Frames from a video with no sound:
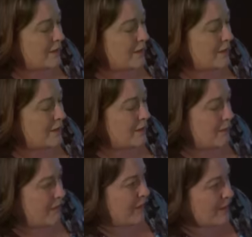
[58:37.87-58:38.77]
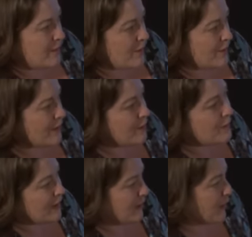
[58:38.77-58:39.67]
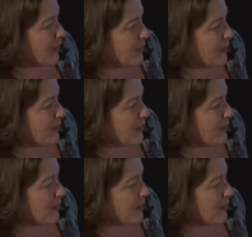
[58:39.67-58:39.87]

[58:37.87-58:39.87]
Professor Moseley, you did not